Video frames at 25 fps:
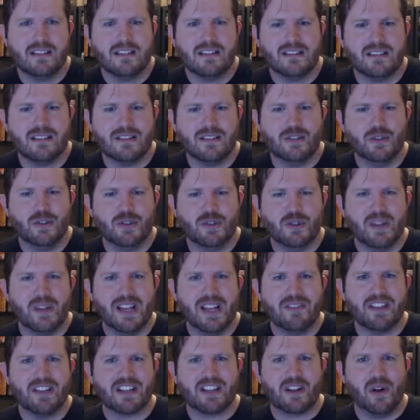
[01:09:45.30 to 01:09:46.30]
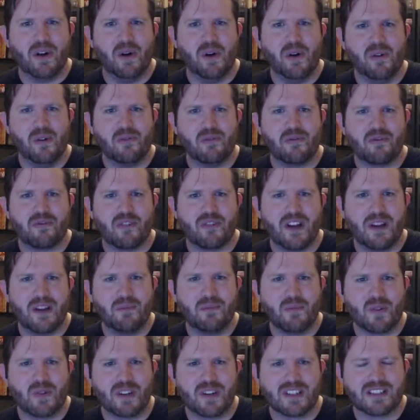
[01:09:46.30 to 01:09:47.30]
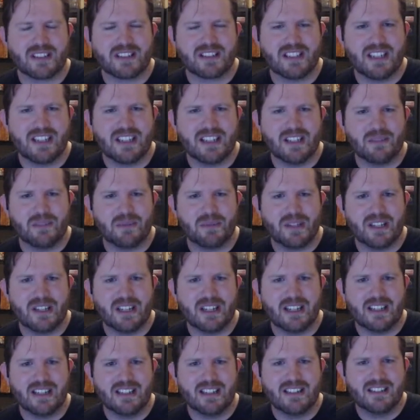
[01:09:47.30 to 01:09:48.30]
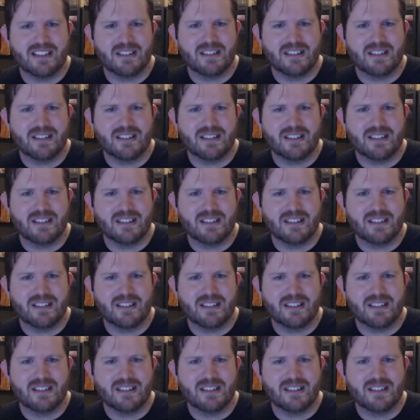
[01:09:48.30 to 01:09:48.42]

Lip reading: Ooh, you have like a whole framework set up here.